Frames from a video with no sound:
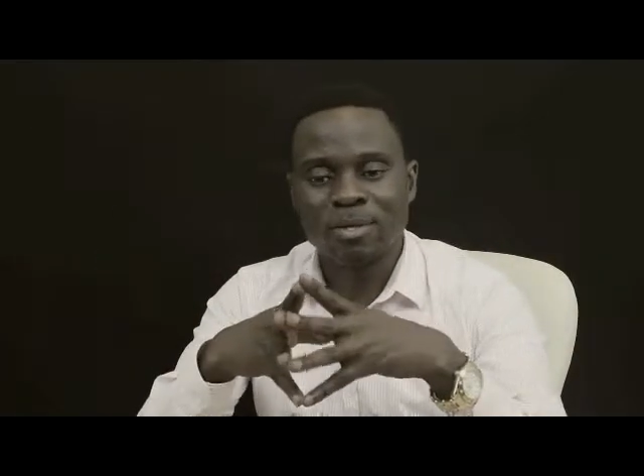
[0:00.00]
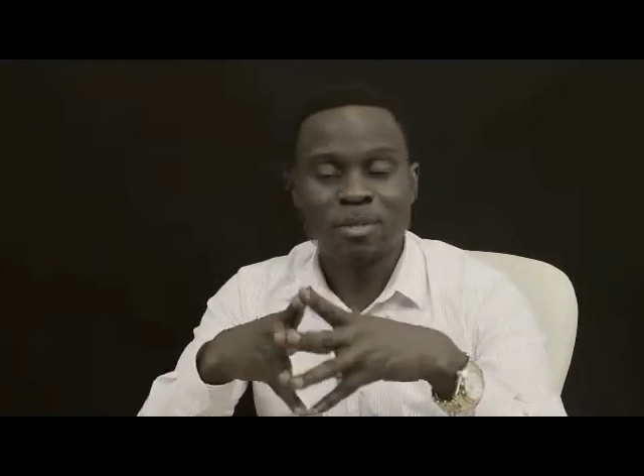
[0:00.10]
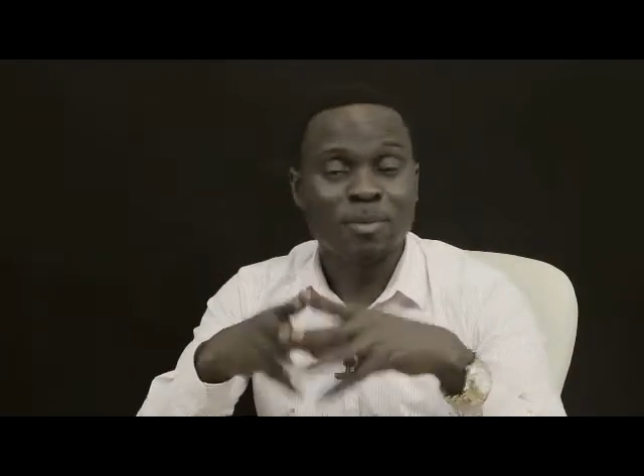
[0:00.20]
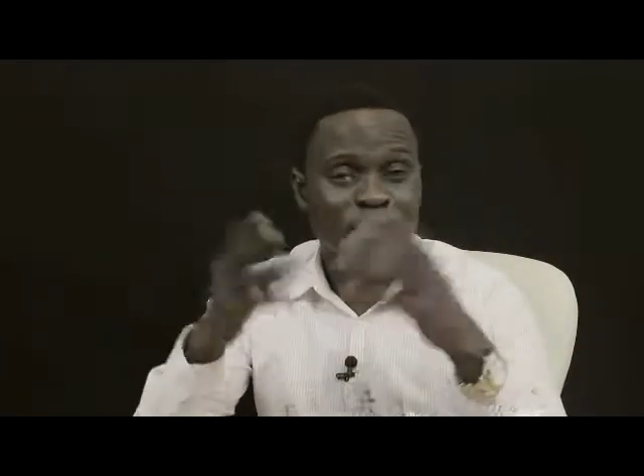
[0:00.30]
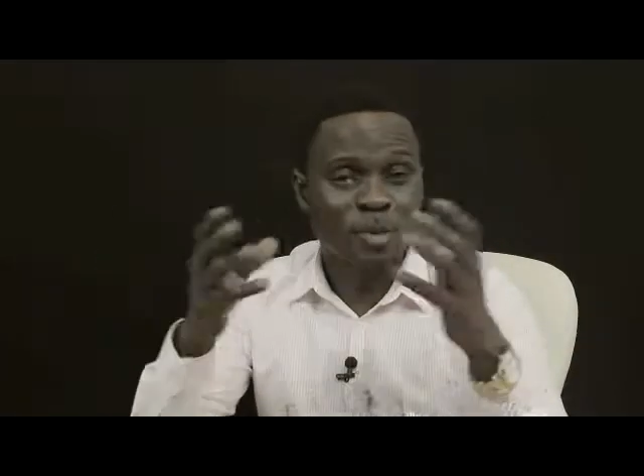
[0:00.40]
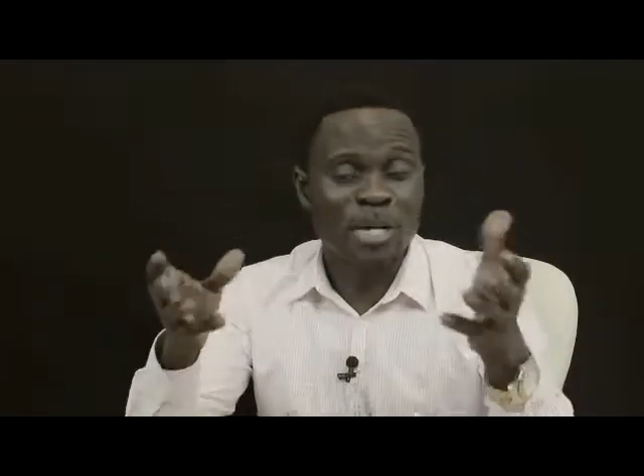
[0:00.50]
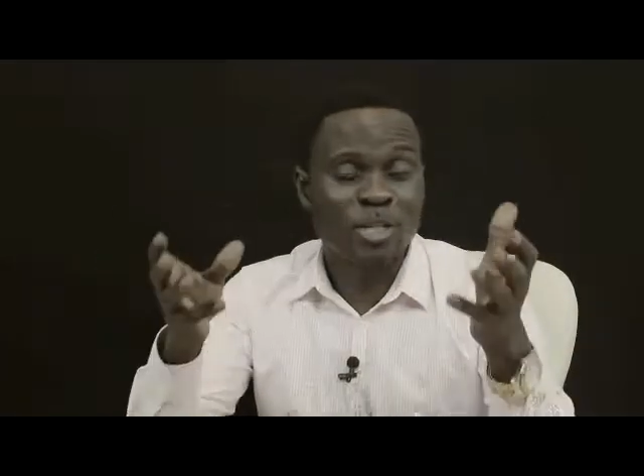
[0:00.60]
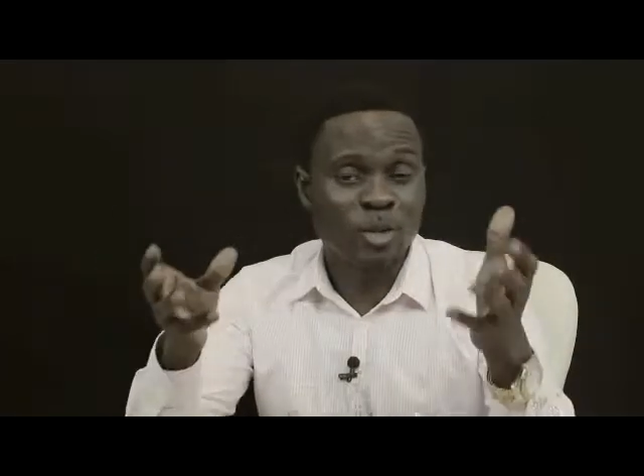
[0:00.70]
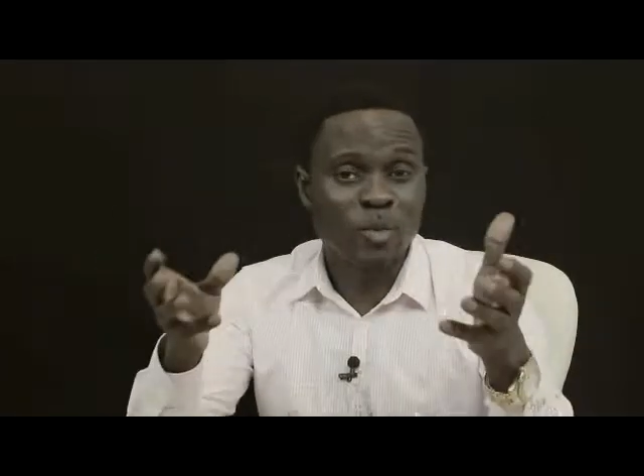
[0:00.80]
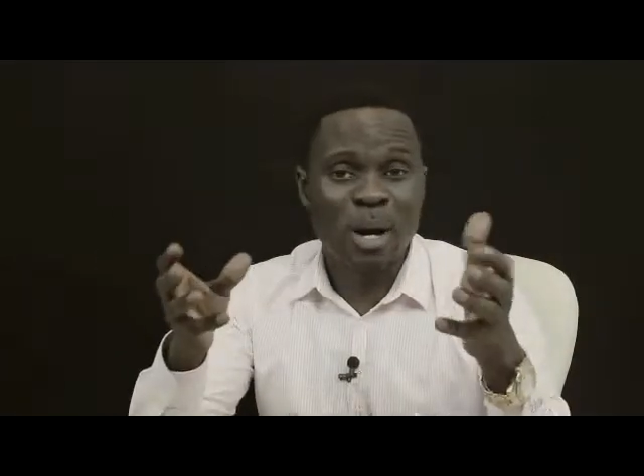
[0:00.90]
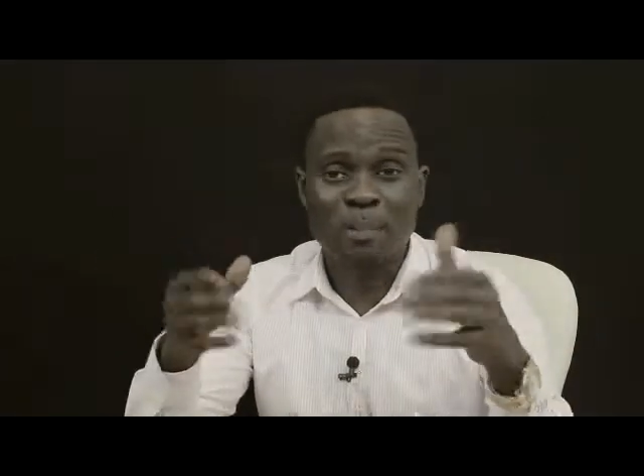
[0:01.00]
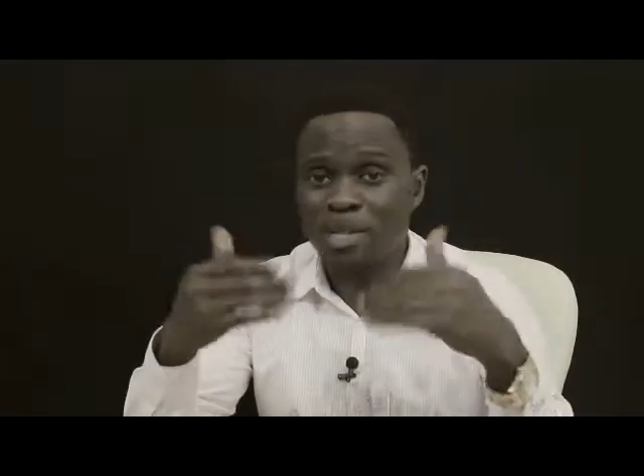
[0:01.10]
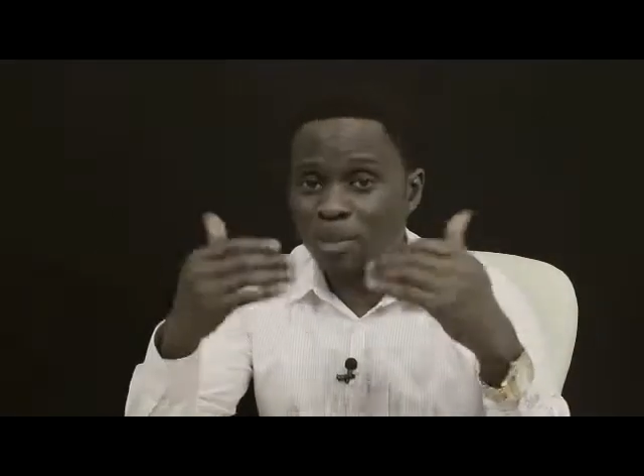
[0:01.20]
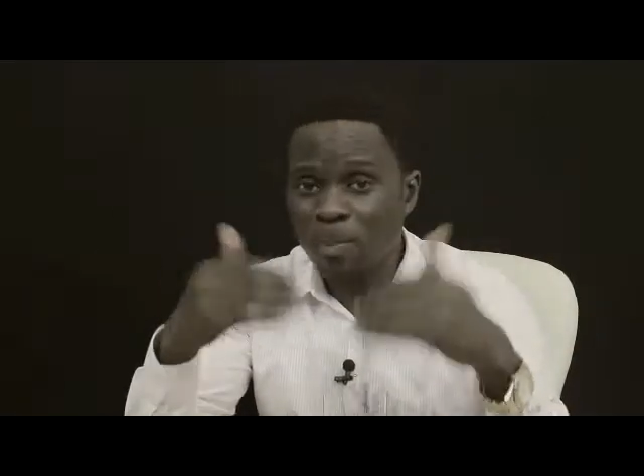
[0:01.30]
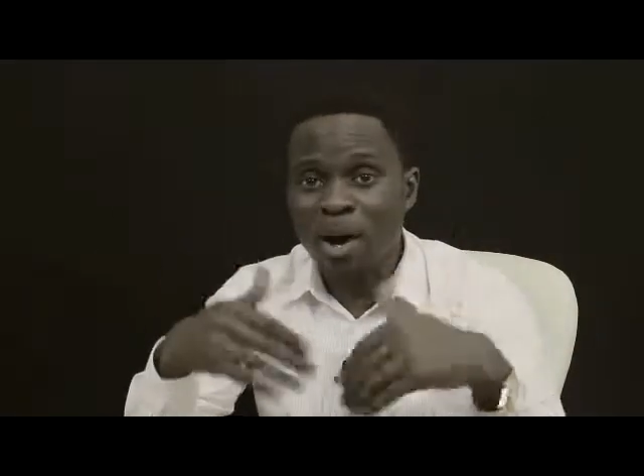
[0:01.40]
So before I show up,
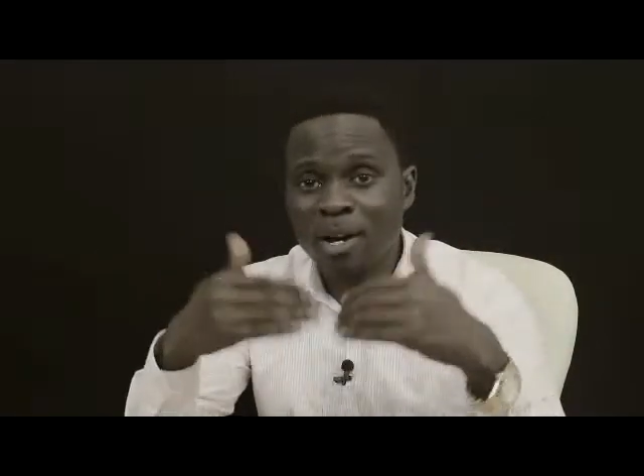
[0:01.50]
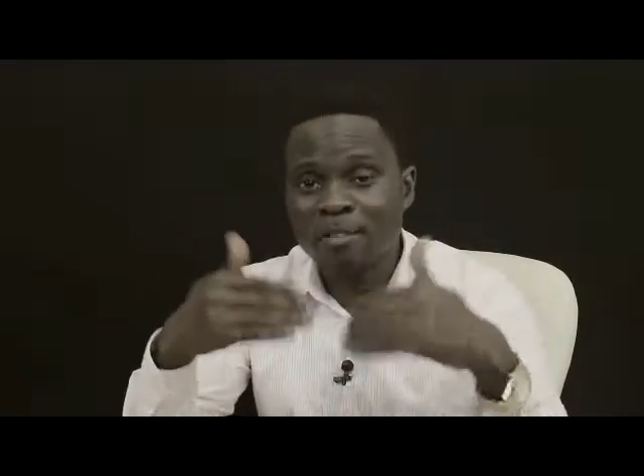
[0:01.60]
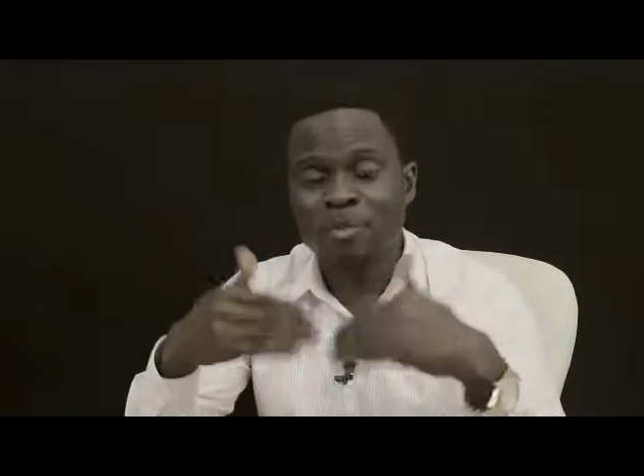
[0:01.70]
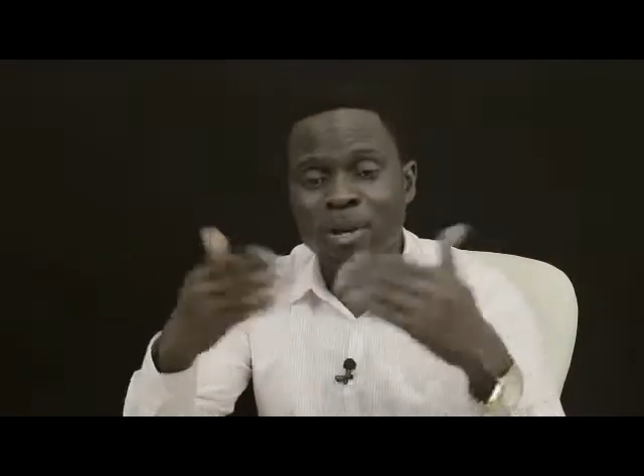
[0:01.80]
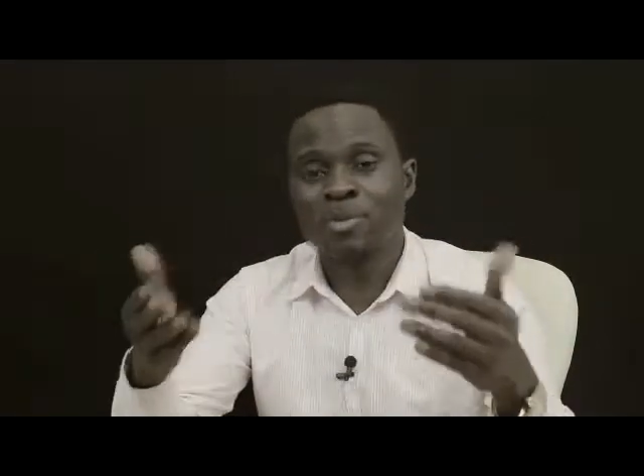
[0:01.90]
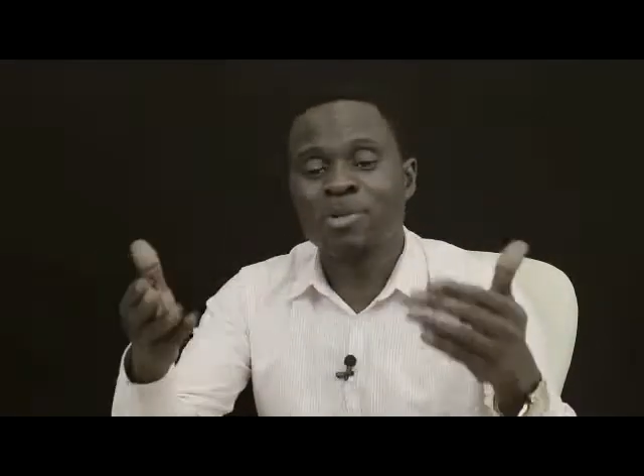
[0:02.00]
it's part of my